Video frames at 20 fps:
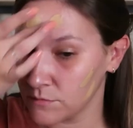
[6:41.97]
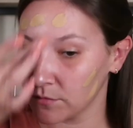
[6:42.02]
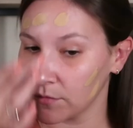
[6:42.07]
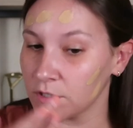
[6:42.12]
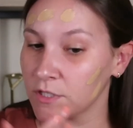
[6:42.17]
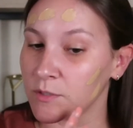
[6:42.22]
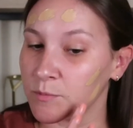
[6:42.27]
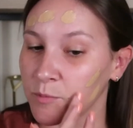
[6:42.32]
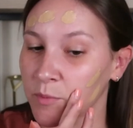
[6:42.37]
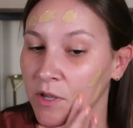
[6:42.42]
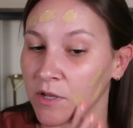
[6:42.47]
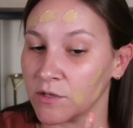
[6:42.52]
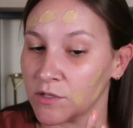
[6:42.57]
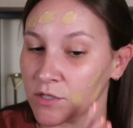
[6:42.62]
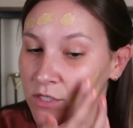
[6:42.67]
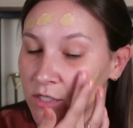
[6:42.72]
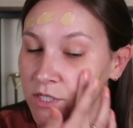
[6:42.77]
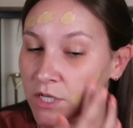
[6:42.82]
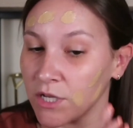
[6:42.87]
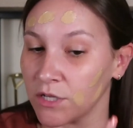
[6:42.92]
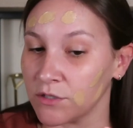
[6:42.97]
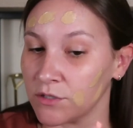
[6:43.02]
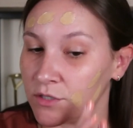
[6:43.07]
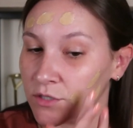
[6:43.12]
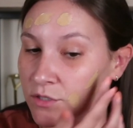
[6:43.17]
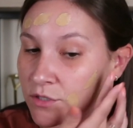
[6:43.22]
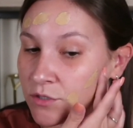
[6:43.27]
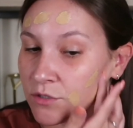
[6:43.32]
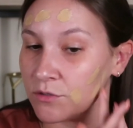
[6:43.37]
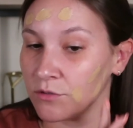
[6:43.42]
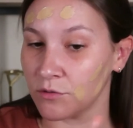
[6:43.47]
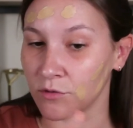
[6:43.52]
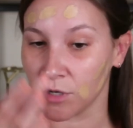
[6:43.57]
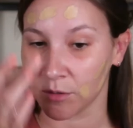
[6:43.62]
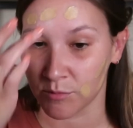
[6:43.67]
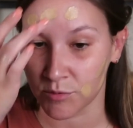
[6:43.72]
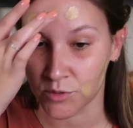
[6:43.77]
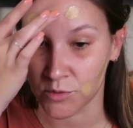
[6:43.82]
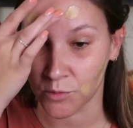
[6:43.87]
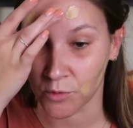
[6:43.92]
The sponge tends to
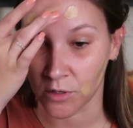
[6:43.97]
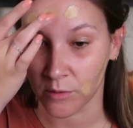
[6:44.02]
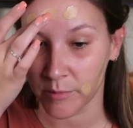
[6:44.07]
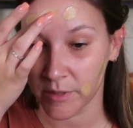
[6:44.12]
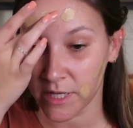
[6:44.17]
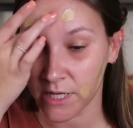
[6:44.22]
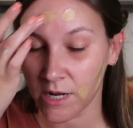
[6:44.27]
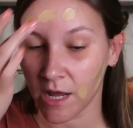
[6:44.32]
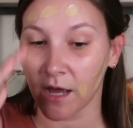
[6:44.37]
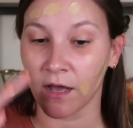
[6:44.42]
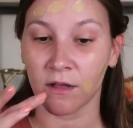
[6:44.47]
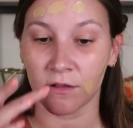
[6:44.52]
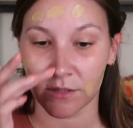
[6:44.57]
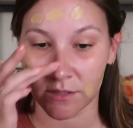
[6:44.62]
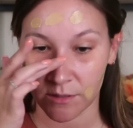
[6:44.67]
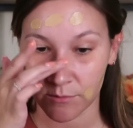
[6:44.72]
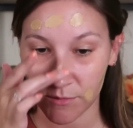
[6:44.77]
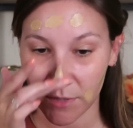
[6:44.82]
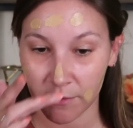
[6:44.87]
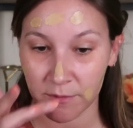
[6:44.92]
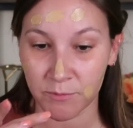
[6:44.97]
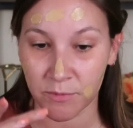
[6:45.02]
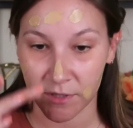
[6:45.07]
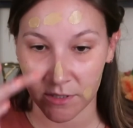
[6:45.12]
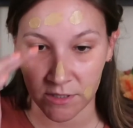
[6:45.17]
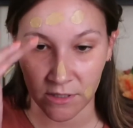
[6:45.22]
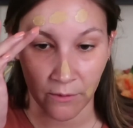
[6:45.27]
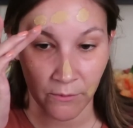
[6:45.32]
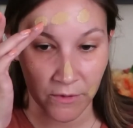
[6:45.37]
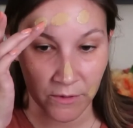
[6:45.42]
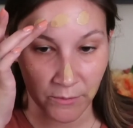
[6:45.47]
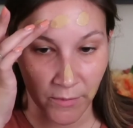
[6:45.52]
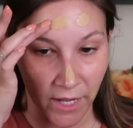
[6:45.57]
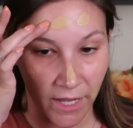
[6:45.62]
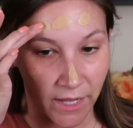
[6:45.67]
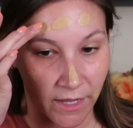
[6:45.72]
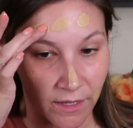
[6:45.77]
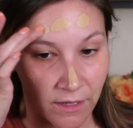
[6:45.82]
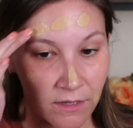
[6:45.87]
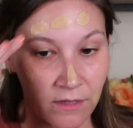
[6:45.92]
absorb it. I'll sometimes put this on with
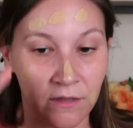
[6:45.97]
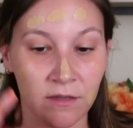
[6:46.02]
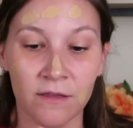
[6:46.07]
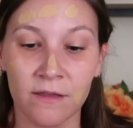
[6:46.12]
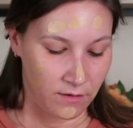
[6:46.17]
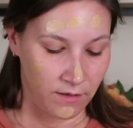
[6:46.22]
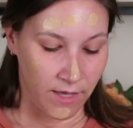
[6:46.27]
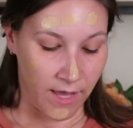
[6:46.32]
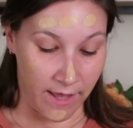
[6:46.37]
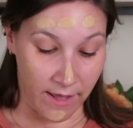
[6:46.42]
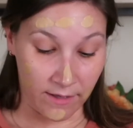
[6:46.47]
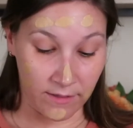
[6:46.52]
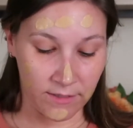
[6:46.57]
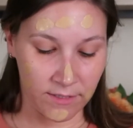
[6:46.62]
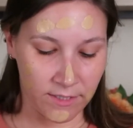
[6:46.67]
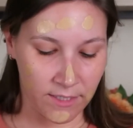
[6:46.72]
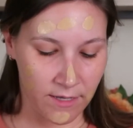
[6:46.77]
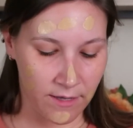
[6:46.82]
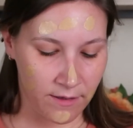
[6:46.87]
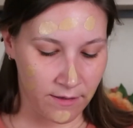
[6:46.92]
my hands,